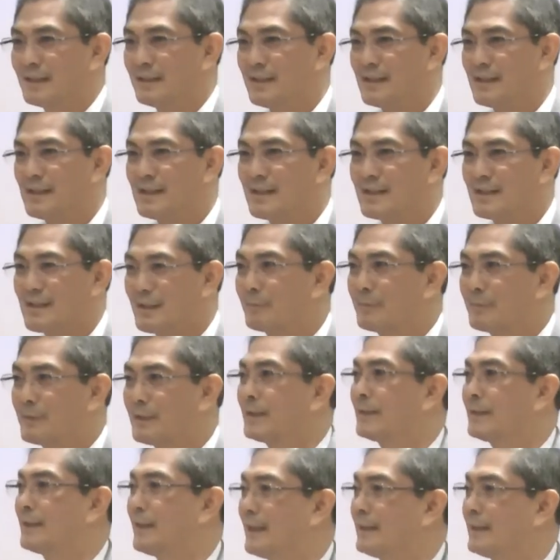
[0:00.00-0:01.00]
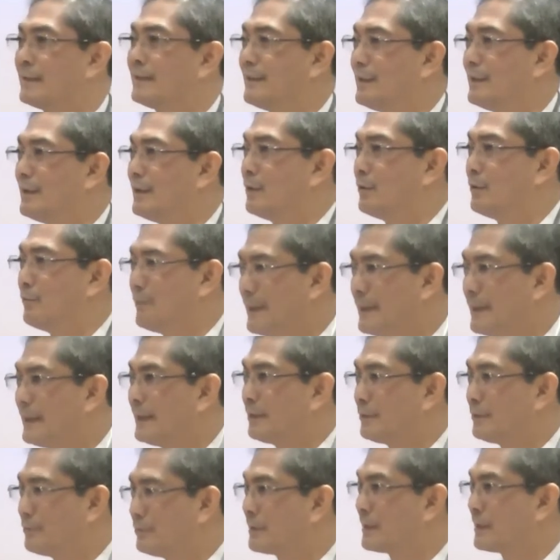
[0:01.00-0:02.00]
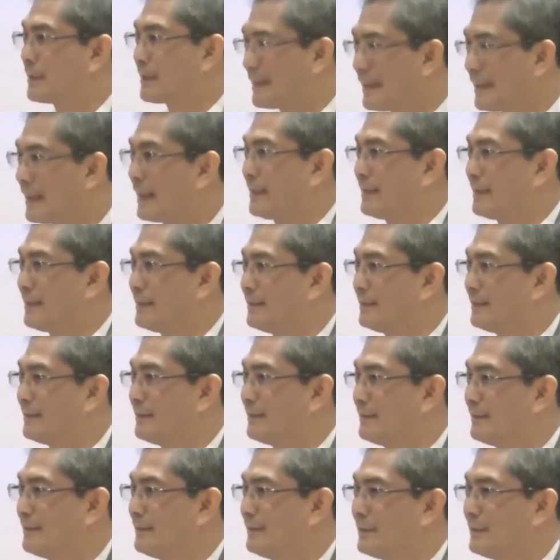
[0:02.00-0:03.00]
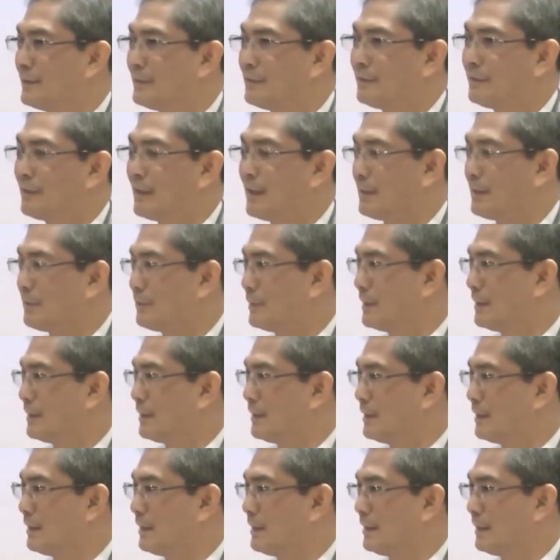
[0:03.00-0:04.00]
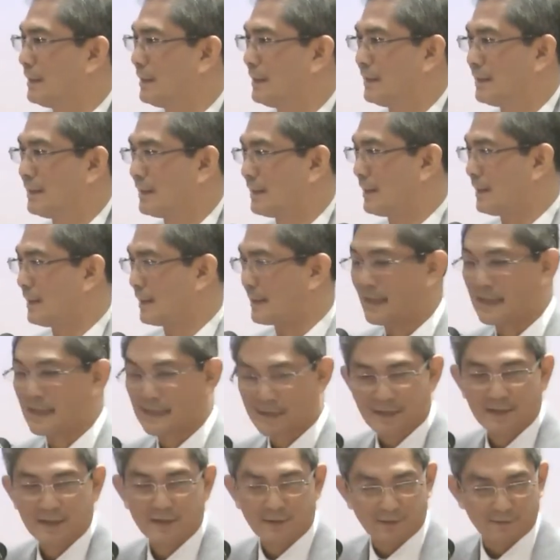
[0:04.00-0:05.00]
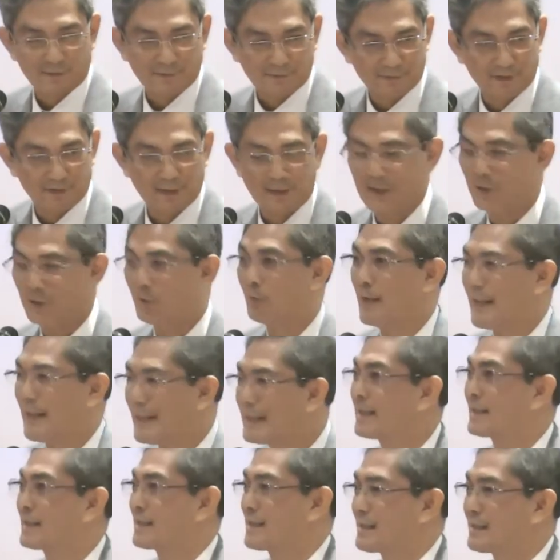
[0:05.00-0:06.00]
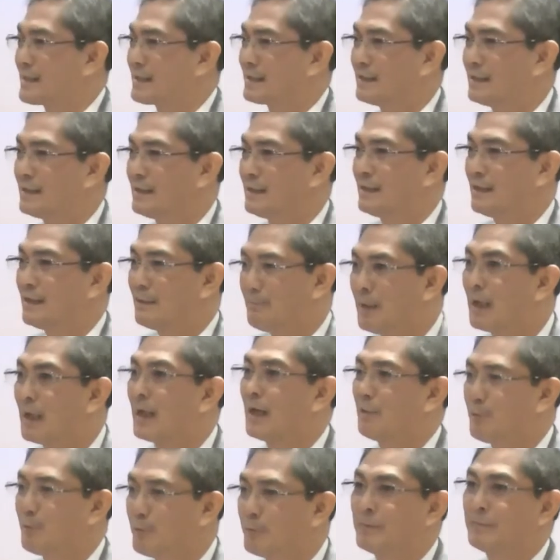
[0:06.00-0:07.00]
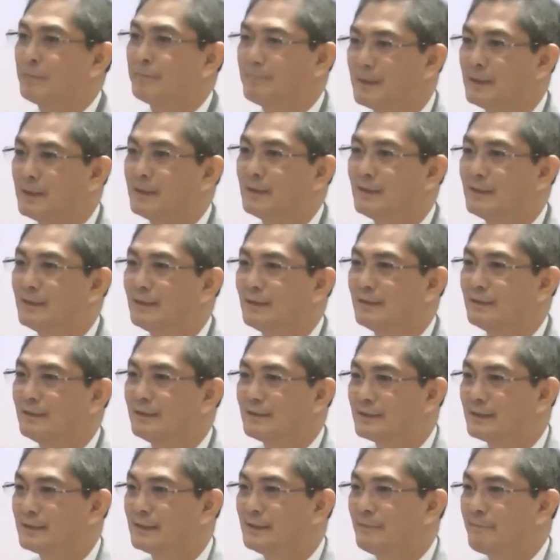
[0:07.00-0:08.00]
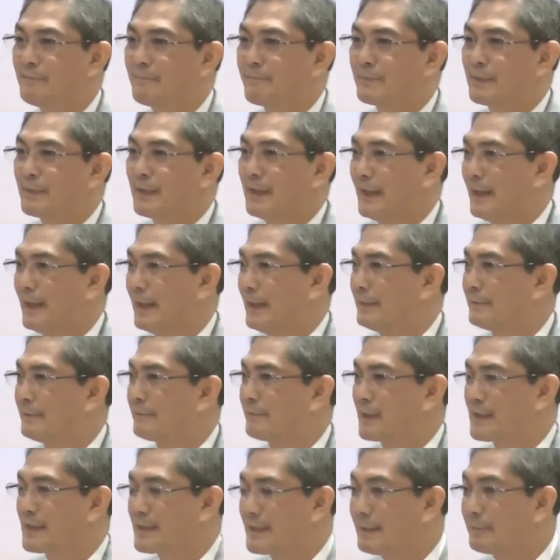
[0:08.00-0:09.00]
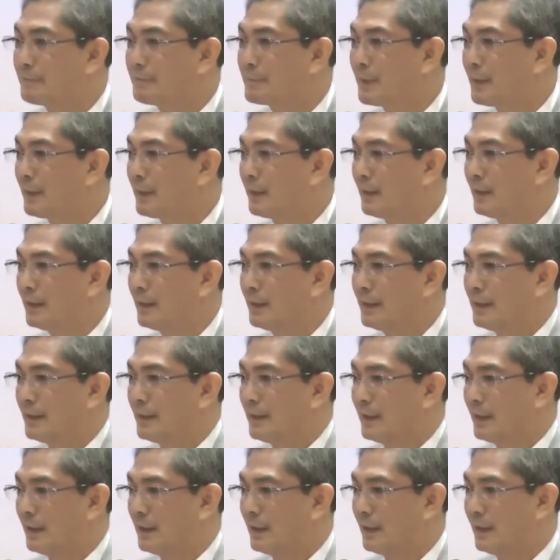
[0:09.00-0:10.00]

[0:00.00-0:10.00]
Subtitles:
See, this is something that we need to create, a culture of awareness among our people. See, and for example,